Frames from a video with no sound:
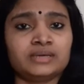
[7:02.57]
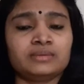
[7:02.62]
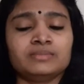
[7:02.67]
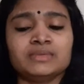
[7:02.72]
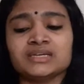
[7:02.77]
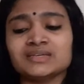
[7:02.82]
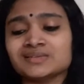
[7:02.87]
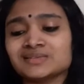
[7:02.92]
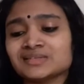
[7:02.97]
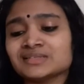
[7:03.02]

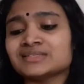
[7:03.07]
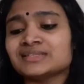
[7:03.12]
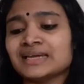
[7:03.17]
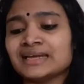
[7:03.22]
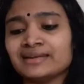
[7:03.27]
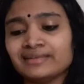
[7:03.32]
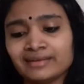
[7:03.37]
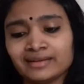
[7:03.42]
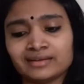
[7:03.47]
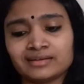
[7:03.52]
Because the
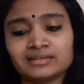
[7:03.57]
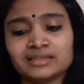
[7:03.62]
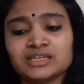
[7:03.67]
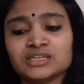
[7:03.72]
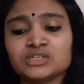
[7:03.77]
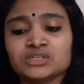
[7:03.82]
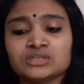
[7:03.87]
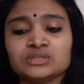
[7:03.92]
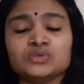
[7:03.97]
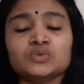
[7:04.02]
sender,
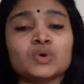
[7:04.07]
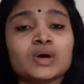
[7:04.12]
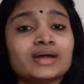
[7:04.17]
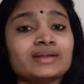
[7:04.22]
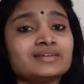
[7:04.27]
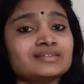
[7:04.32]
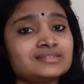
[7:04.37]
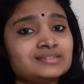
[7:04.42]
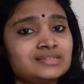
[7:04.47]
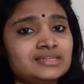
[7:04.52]
that
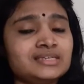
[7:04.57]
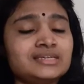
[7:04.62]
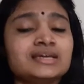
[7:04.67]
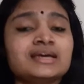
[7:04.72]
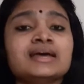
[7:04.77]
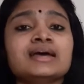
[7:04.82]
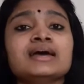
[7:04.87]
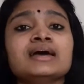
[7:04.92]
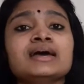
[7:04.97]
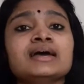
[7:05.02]
URSC,
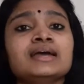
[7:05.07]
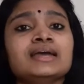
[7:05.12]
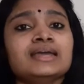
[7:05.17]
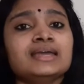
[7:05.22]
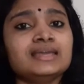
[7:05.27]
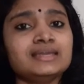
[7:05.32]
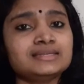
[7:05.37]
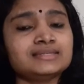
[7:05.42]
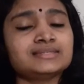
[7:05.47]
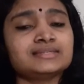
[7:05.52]

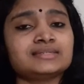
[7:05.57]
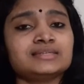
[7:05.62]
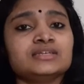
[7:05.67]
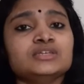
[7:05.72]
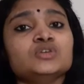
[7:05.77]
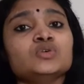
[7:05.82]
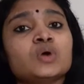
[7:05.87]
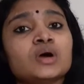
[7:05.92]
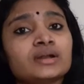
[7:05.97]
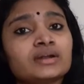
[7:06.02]
is
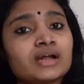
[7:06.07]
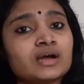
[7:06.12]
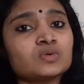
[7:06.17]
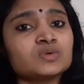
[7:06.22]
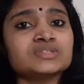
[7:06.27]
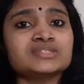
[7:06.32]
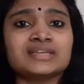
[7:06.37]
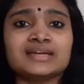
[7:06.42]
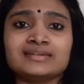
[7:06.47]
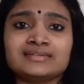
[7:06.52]

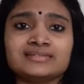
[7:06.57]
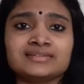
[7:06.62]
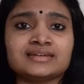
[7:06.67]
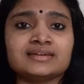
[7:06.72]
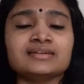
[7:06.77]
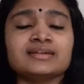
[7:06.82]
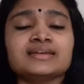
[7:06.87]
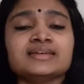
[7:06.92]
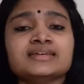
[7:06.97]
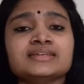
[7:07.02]
URO
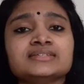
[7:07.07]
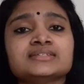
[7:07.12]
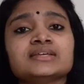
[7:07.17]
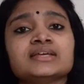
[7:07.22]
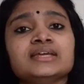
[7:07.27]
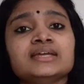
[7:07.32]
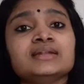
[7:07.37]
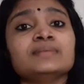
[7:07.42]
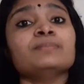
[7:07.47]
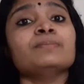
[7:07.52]
center is
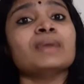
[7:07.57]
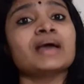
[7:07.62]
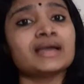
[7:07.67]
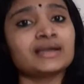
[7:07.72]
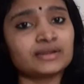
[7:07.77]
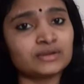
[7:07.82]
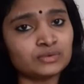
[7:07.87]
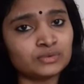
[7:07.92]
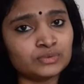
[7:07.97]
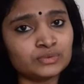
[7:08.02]
in
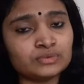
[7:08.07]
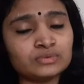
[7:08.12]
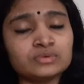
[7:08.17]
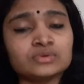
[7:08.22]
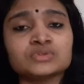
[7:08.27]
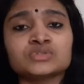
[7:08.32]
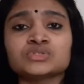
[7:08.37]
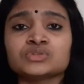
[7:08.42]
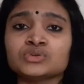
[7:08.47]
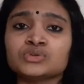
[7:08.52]
Bangalore.
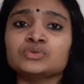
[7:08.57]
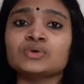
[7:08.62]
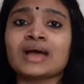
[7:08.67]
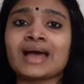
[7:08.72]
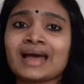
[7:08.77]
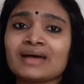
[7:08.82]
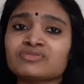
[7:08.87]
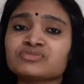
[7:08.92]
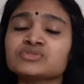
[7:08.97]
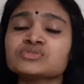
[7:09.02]
So you
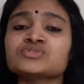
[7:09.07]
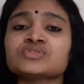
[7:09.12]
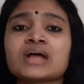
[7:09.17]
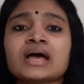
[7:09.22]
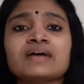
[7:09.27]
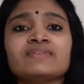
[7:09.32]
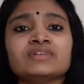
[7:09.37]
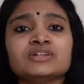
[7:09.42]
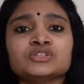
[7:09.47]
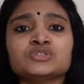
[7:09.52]
have to
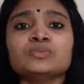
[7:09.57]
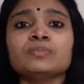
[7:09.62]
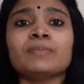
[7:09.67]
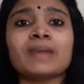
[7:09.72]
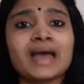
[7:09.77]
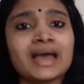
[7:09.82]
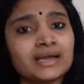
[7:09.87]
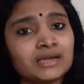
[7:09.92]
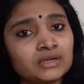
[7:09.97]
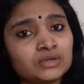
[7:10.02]
travel to
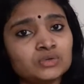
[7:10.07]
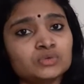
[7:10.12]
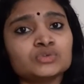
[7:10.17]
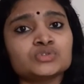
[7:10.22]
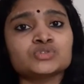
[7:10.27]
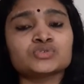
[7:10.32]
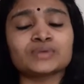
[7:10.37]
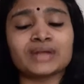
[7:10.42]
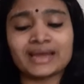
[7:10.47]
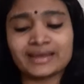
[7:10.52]
Bangalore
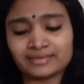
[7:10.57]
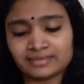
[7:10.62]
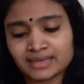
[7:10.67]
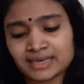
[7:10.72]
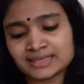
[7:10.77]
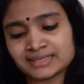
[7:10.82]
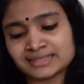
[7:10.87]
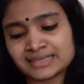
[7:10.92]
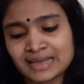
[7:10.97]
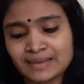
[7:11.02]
to write the
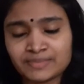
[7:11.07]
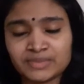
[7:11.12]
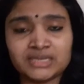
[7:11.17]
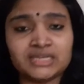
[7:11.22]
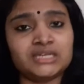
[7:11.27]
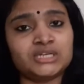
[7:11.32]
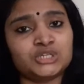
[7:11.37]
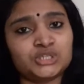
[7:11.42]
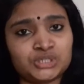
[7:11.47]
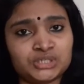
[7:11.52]

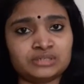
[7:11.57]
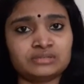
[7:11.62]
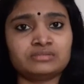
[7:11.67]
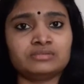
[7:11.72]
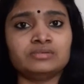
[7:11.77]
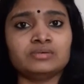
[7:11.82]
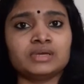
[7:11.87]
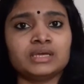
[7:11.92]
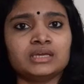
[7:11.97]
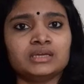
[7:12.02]
examination.
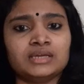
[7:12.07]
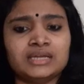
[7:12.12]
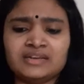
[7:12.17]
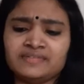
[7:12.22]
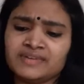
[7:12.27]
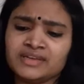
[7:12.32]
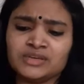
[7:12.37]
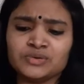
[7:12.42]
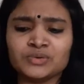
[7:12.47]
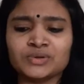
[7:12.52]
Okay.
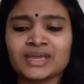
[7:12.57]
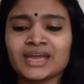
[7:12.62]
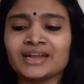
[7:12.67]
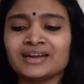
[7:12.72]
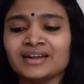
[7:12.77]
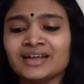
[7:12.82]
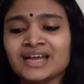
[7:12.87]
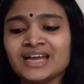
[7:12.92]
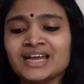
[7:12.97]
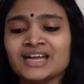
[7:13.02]
Anyway, you
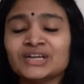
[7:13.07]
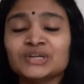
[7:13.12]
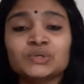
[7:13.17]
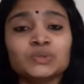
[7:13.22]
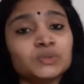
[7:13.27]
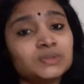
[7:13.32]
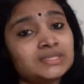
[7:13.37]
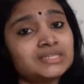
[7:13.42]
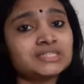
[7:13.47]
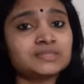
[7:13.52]
can
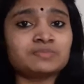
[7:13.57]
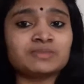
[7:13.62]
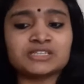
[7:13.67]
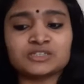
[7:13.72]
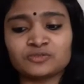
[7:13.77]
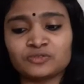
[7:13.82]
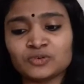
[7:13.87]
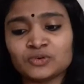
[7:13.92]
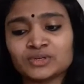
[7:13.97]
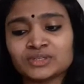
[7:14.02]
do this much
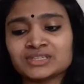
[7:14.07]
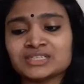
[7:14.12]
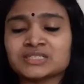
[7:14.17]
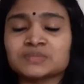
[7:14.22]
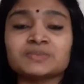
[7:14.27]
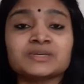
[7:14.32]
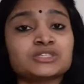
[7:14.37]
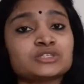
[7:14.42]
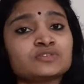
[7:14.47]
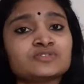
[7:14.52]
for this
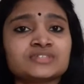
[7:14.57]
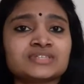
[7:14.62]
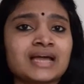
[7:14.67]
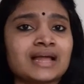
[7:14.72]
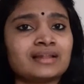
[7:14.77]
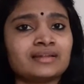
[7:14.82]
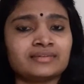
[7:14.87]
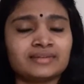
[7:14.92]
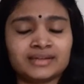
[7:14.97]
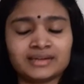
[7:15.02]
much of
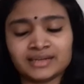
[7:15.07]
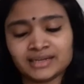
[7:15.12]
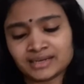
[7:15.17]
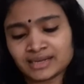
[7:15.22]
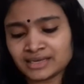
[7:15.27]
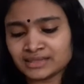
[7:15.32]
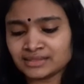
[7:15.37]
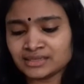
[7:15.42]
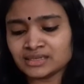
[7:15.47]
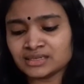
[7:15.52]
salary, right?
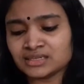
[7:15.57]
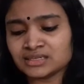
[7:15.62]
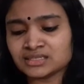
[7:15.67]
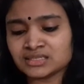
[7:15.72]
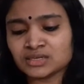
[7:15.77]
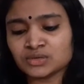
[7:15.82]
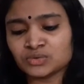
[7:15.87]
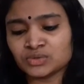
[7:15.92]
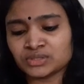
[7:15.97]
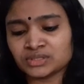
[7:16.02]
I think it is
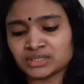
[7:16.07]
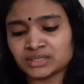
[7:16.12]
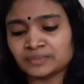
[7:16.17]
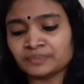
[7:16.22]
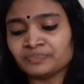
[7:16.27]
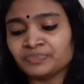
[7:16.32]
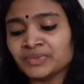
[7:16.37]
a good thing.